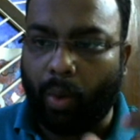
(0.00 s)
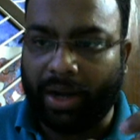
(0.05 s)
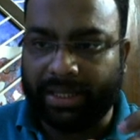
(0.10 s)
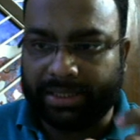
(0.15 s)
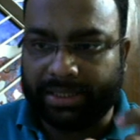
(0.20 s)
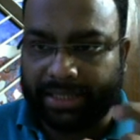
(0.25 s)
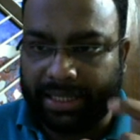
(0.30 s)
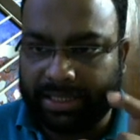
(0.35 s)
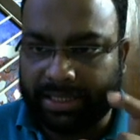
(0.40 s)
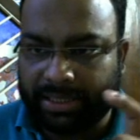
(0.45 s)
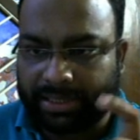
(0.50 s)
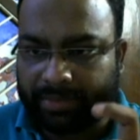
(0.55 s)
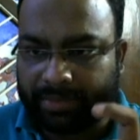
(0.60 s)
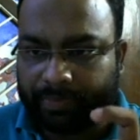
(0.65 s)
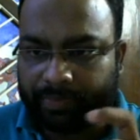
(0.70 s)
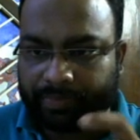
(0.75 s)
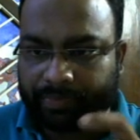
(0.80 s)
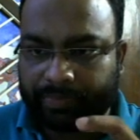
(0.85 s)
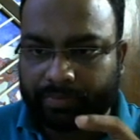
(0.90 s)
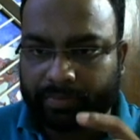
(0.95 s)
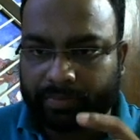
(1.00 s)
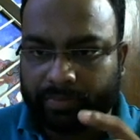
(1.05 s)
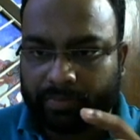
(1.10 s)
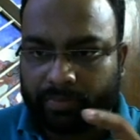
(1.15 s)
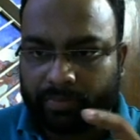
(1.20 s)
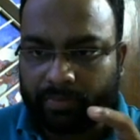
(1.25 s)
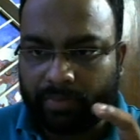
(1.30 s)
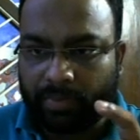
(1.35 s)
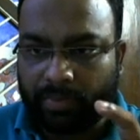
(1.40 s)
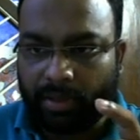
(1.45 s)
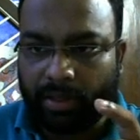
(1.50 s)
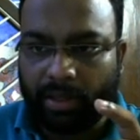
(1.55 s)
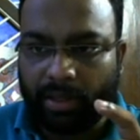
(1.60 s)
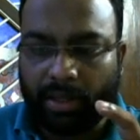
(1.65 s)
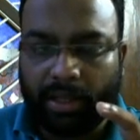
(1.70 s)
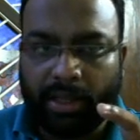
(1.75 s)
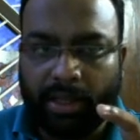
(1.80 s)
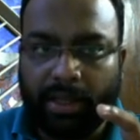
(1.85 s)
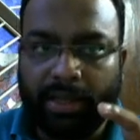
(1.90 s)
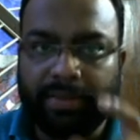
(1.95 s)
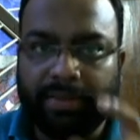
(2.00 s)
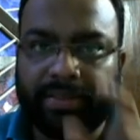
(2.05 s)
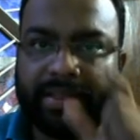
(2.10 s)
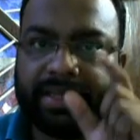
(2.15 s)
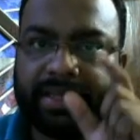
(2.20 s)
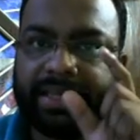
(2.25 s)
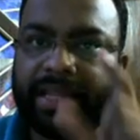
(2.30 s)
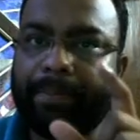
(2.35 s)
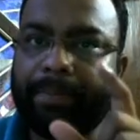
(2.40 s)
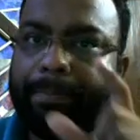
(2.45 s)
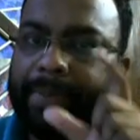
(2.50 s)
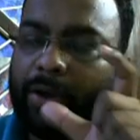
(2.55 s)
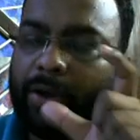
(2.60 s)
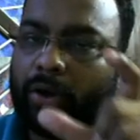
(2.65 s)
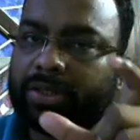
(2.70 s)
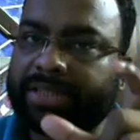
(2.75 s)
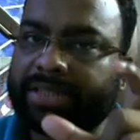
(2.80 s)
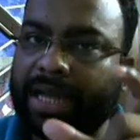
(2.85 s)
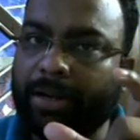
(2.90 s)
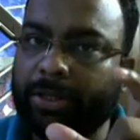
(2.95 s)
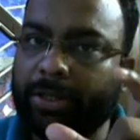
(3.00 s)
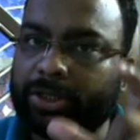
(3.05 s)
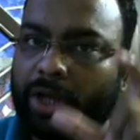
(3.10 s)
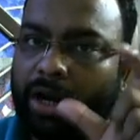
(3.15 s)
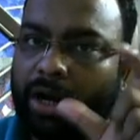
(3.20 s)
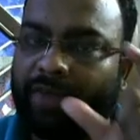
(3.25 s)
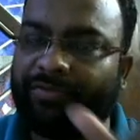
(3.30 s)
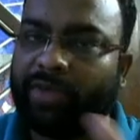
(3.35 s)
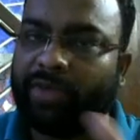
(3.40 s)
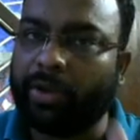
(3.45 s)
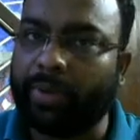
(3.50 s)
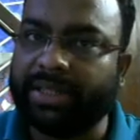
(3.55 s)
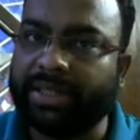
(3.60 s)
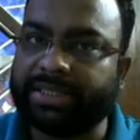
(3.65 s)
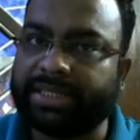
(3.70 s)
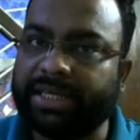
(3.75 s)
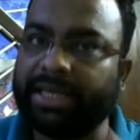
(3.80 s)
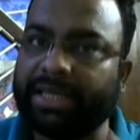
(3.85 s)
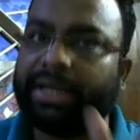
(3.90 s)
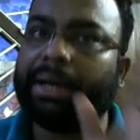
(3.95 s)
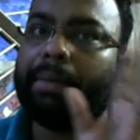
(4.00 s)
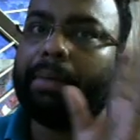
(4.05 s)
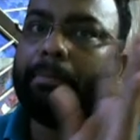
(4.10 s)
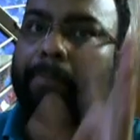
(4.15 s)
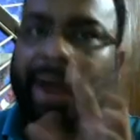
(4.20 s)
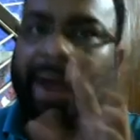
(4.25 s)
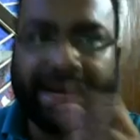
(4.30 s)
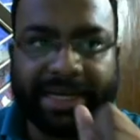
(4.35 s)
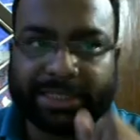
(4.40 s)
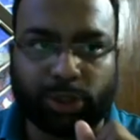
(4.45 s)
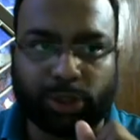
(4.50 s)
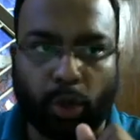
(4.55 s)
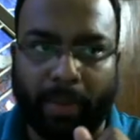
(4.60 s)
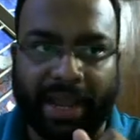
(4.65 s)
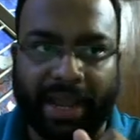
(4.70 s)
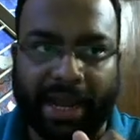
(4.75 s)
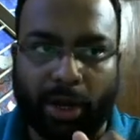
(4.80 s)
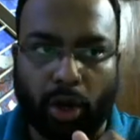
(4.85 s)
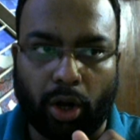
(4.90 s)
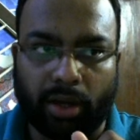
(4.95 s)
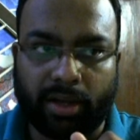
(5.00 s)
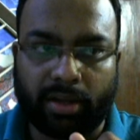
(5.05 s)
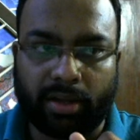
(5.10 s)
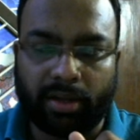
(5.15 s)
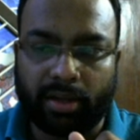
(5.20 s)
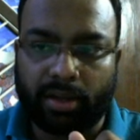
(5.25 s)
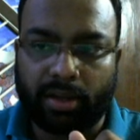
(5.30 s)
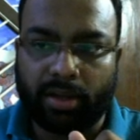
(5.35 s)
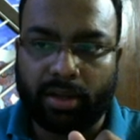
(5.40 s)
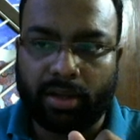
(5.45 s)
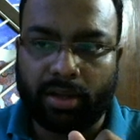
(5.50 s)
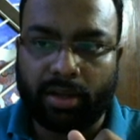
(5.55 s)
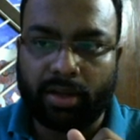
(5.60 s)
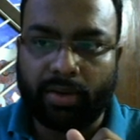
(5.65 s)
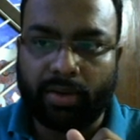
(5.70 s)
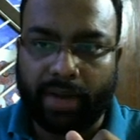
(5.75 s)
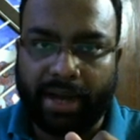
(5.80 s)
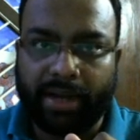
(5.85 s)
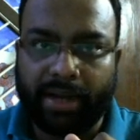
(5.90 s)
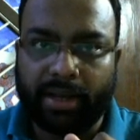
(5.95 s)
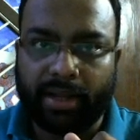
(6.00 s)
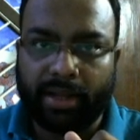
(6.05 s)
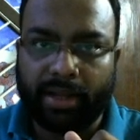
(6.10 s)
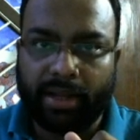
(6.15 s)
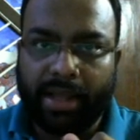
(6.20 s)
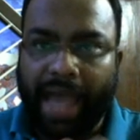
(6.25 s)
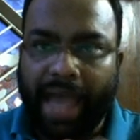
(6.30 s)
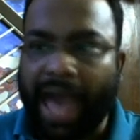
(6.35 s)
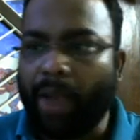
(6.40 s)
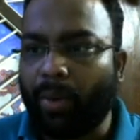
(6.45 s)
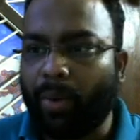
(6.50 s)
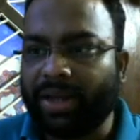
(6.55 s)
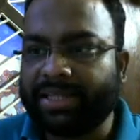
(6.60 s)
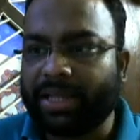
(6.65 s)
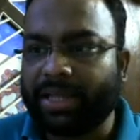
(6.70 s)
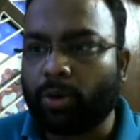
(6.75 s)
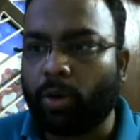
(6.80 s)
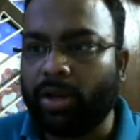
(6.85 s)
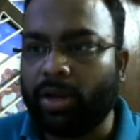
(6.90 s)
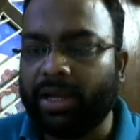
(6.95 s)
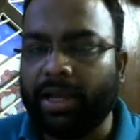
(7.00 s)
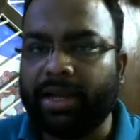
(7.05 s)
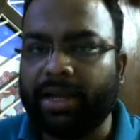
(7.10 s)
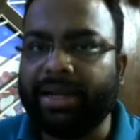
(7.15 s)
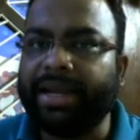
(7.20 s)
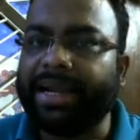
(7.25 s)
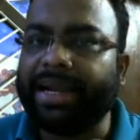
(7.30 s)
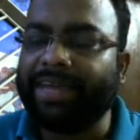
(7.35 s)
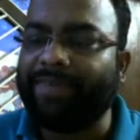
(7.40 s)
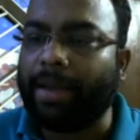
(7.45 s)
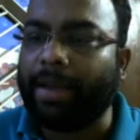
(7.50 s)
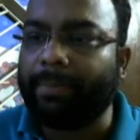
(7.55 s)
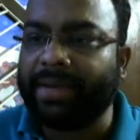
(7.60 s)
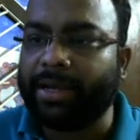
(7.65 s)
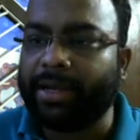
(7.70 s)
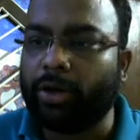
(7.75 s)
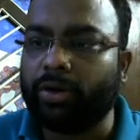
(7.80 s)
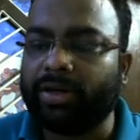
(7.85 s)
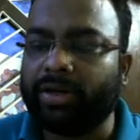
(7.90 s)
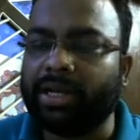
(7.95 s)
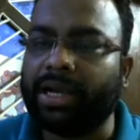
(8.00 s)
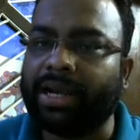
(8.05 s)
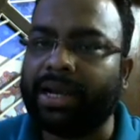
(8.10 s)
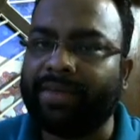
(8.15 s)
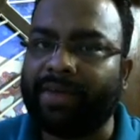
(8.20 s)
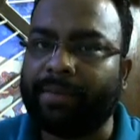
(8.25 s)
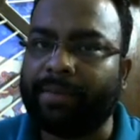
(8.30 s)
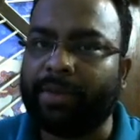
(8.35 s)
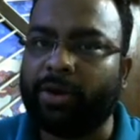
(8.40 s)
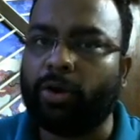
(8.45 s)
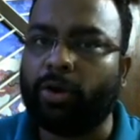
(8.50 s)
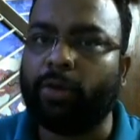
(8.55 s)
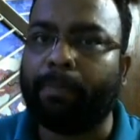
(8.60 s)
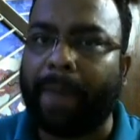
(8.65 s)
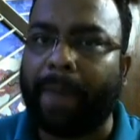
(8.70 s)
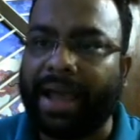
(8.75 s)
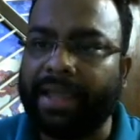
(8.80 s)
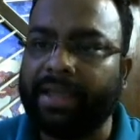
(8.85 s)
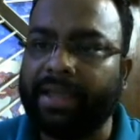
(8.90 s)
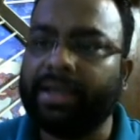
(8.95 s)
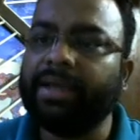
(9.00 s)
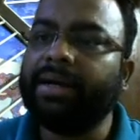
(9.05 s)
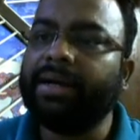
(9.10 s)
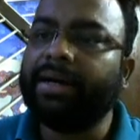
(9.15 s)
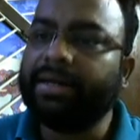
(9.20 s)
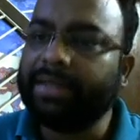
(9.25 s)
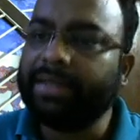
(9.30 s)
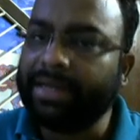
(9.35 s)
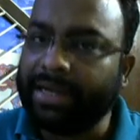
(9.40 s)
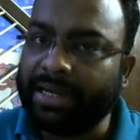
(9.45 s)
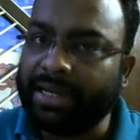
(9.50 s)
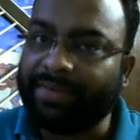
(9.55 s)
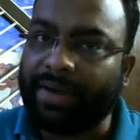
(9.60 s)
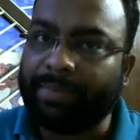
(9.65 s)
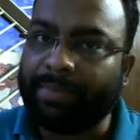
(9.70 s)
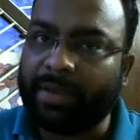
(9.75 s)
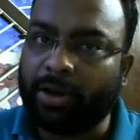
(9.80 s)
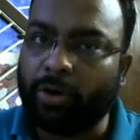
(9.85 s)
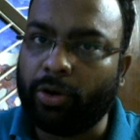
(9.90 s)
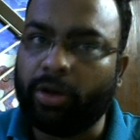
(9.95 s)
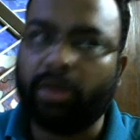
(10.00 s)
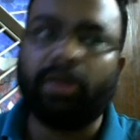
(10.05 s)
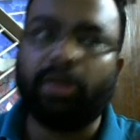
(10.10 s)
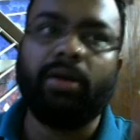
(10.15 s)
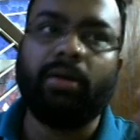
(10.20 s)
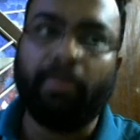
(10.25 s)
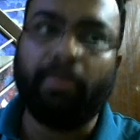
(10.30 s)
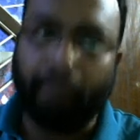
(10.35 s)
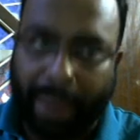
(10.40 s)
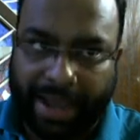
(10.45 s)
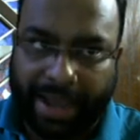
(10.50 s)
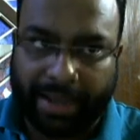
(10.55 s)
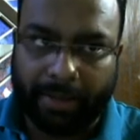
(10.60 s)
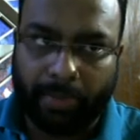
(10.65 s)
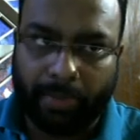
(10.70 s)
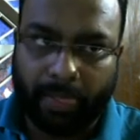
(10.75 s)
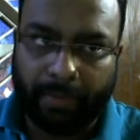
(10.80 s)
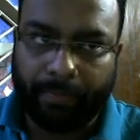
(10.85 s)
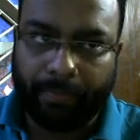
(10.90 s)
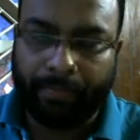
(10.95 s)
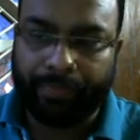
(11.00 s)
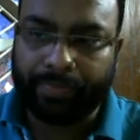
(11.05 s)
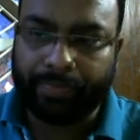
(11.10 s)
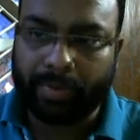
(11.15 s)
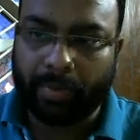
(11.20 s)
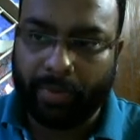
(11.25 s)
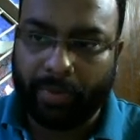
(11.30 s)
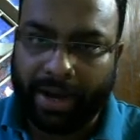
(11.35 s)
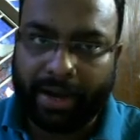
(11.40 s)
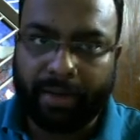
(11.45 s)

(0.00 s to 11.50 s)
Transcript: this? This is a pure sinusoid of frequency minus omega naught, right? And what is the relative amplitude? Relative amplitude pi, relative amplitude pi, right?